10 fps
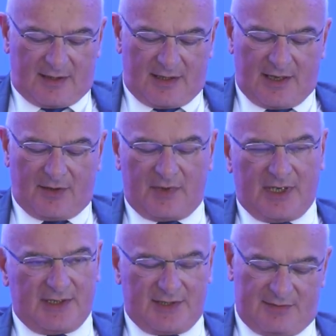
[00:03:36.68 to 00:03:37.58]
In other
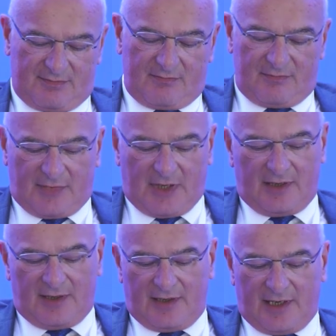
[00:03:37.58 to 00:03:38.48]
words,
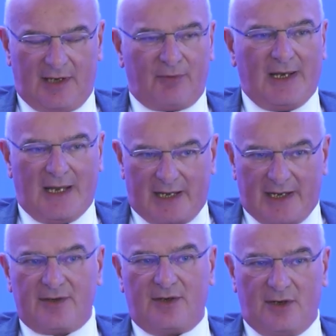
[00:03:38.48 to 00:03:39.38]
he
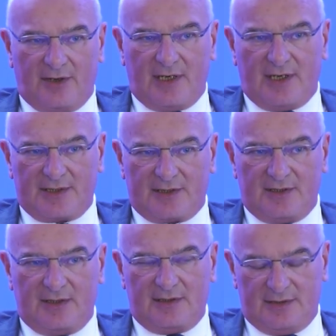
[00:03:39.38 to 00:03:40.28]
relied on
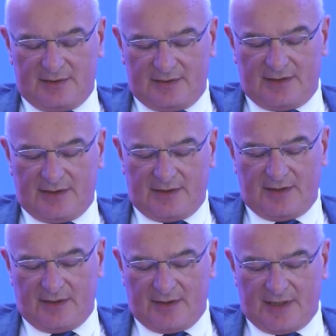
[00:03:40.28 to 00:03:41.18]
Article
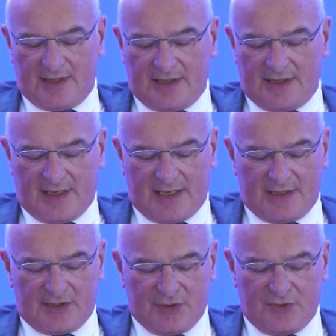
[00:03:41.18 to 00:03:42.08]

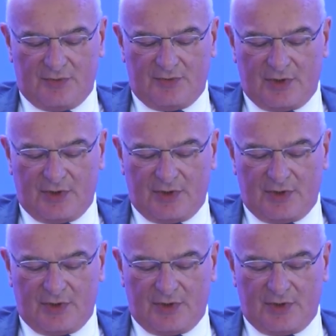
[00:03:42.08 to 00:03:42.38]
9.2.